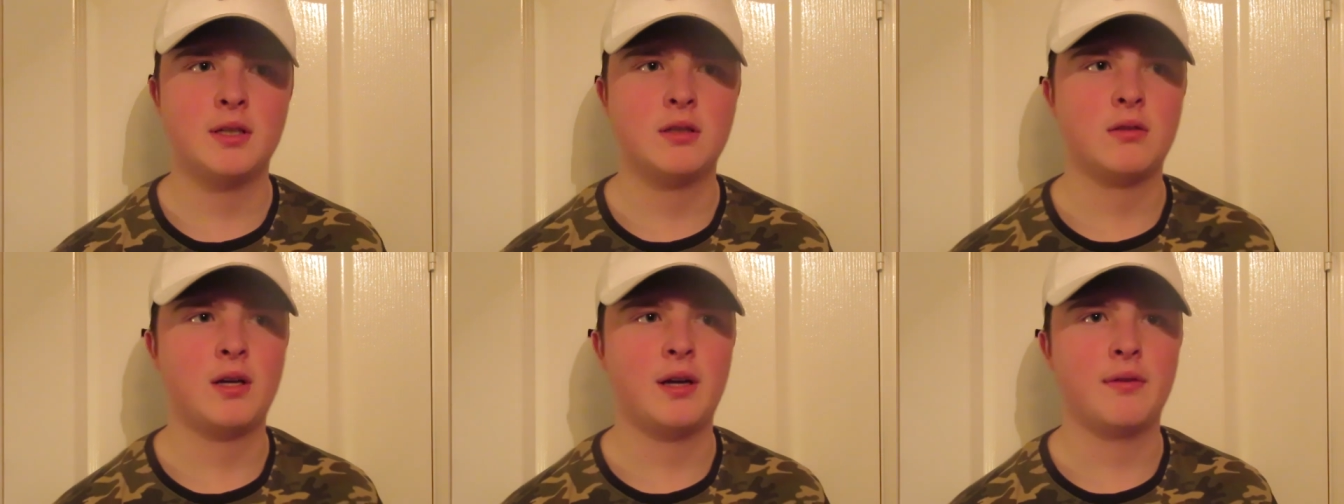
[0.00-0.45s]

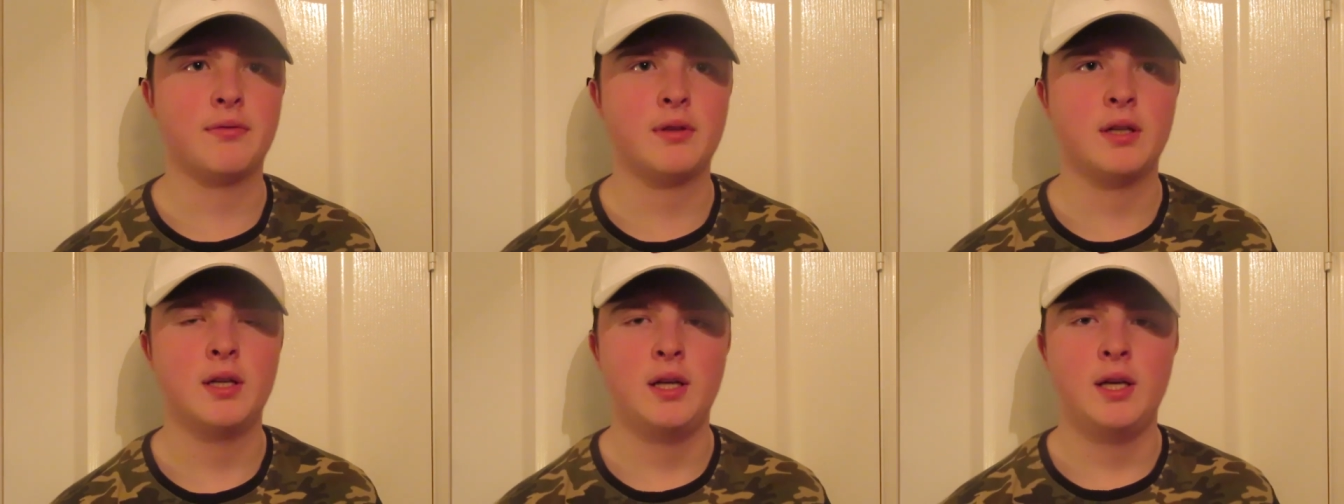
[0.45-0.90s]
minutes
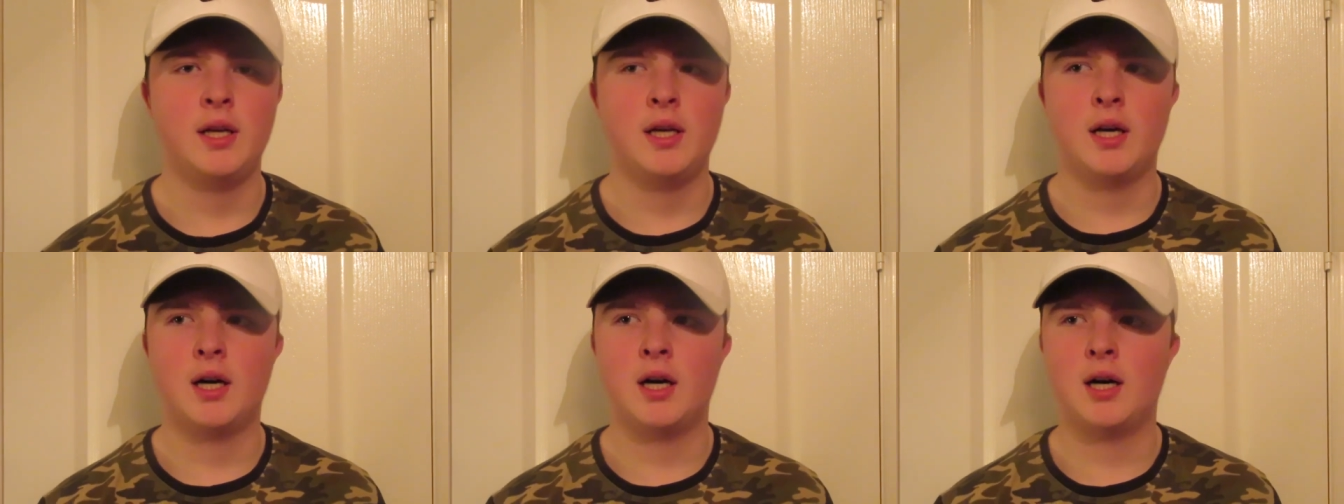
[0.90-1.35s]
left,
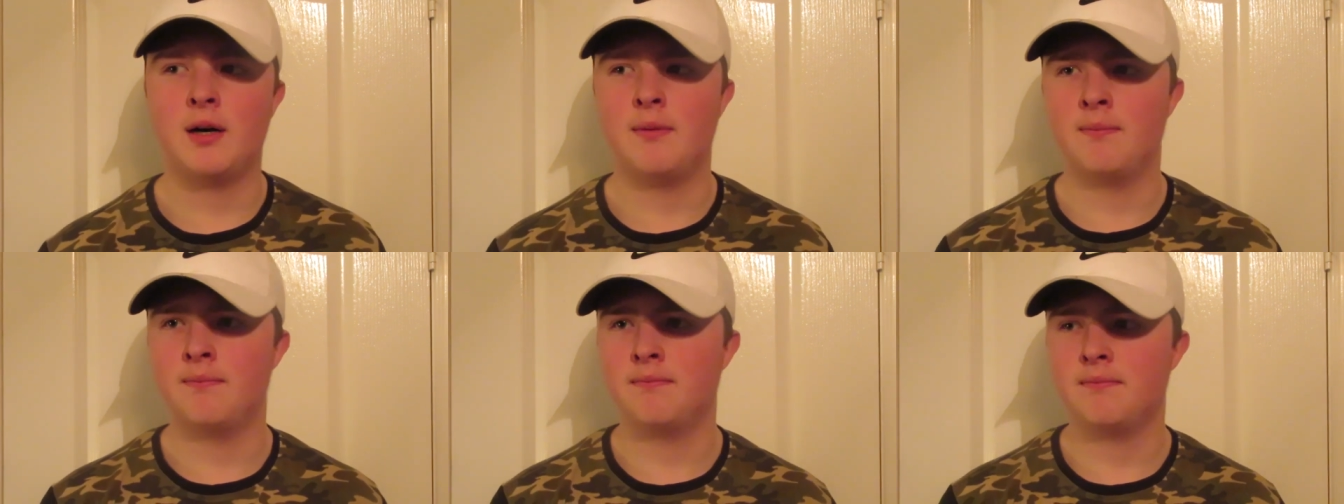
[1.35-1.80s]

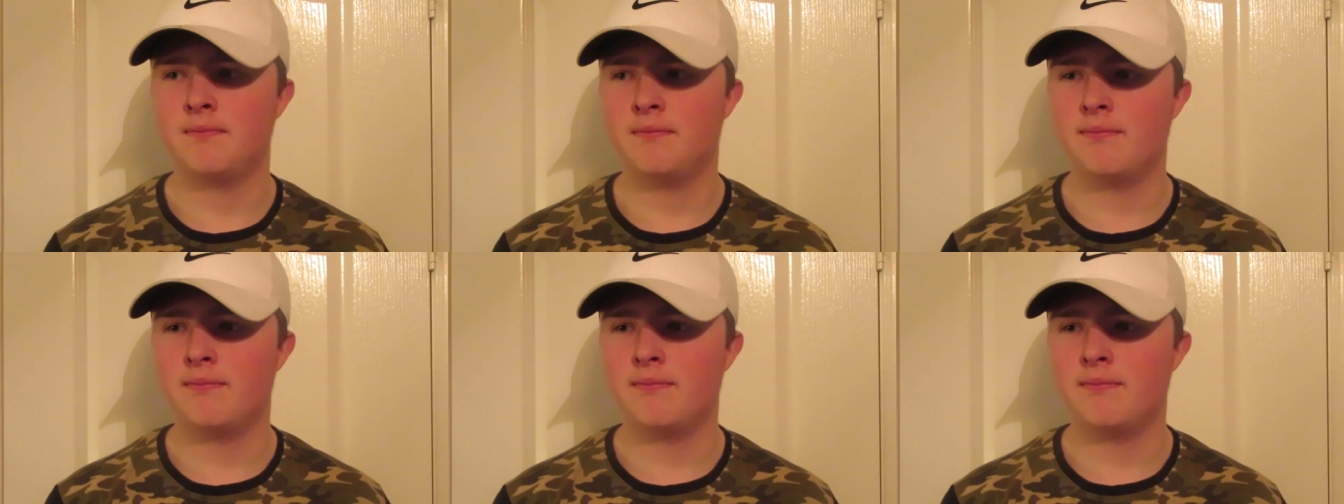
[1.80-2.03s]
um,